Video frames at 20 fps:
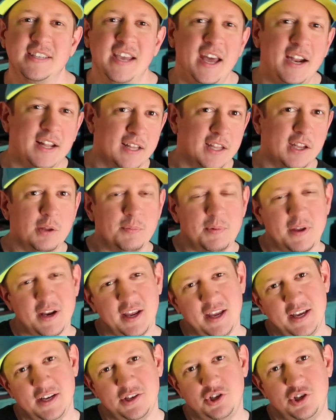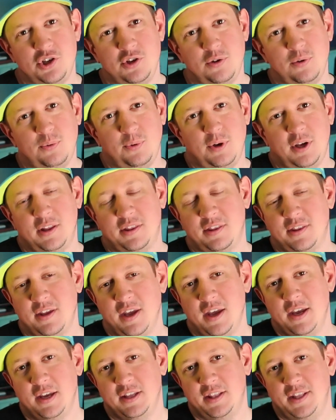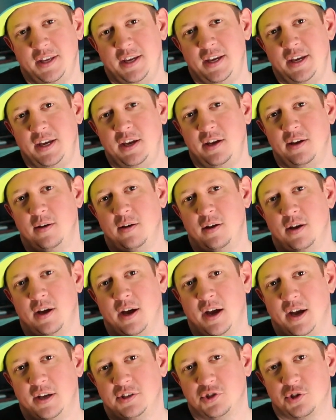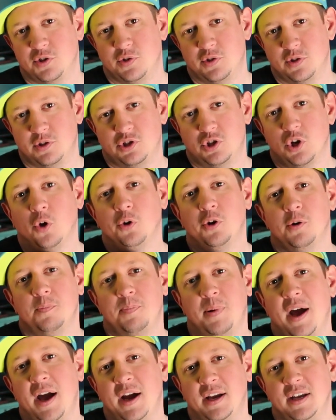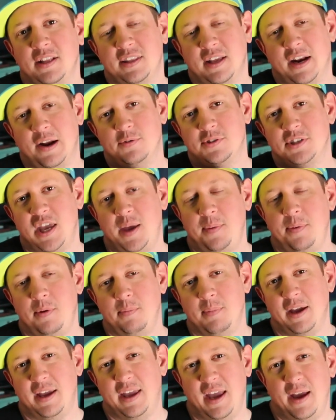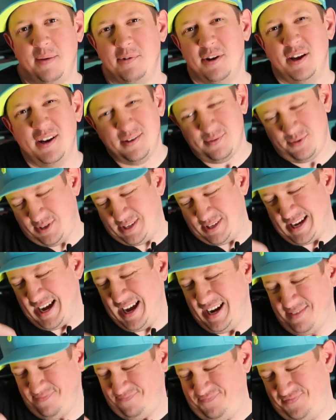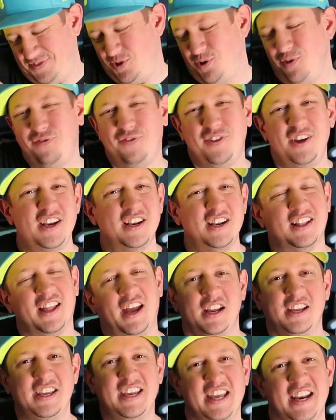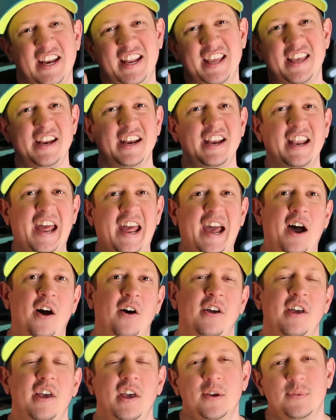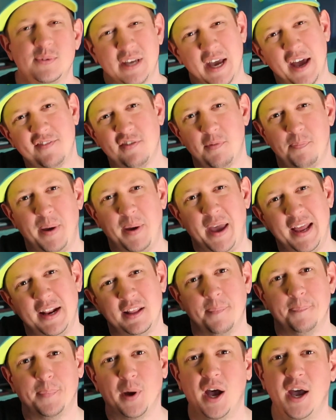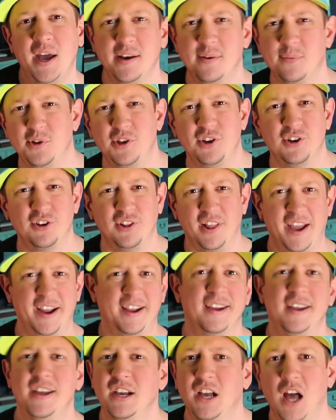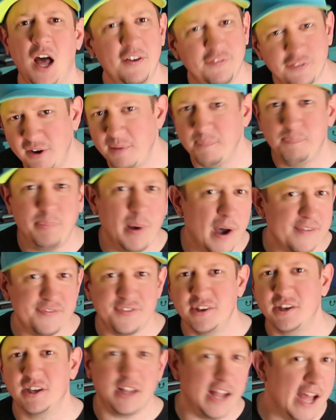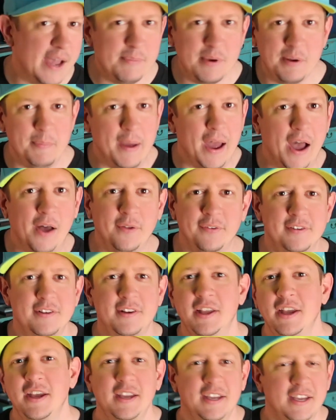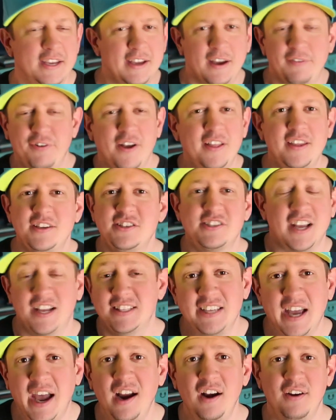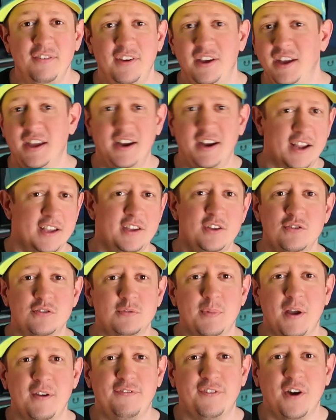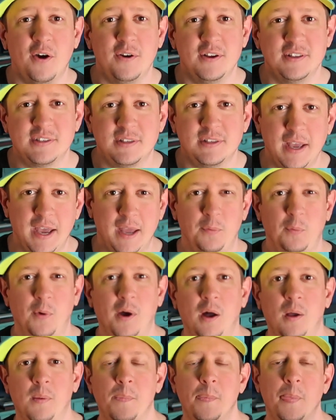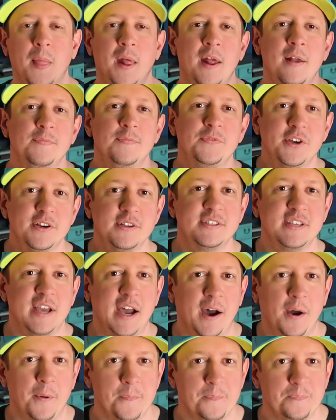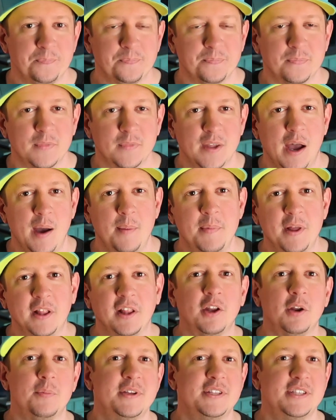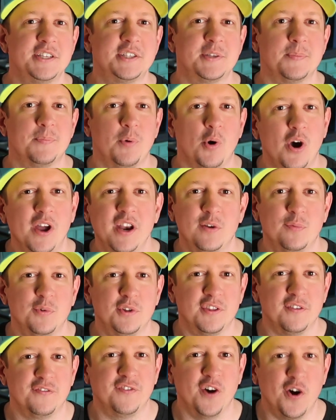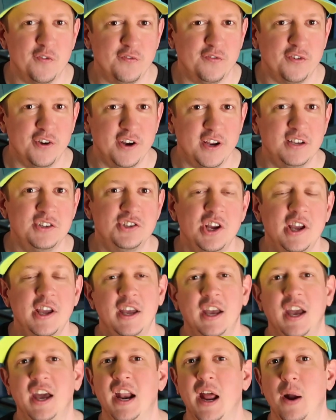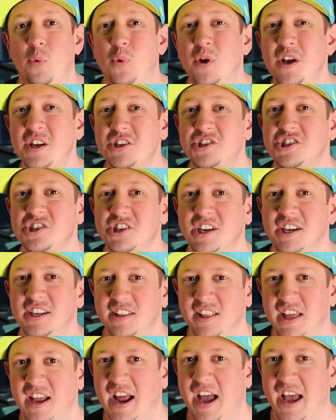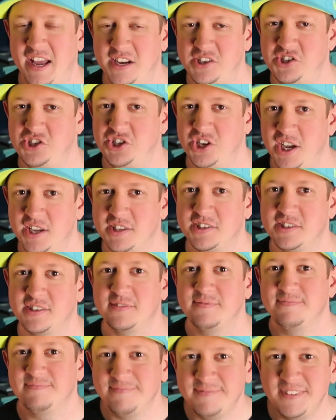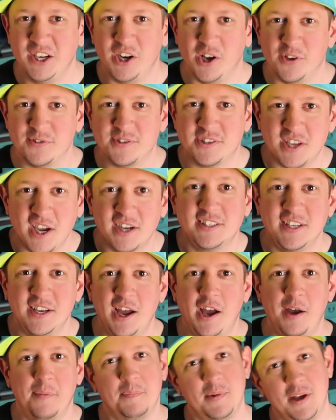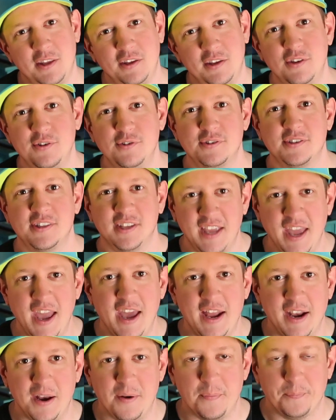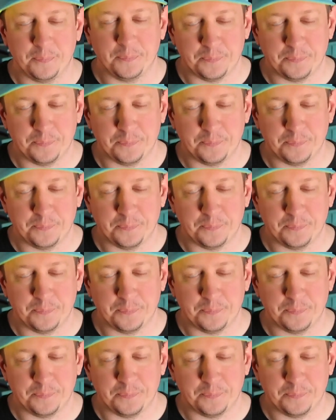I had a little bit of issue with the shoulder pocket that I was keeping my camera in. It was kind of goofy to like get it in and out. It was kind of a pain in the butt, and when you're like huffing and puffing climbing a mountain, I finally just got tired of it and I used my phone instead. Well, turns out I'm a little bit disappointed with the phone footage, and I wish that I had just, you know, sucked it up and used the Canon.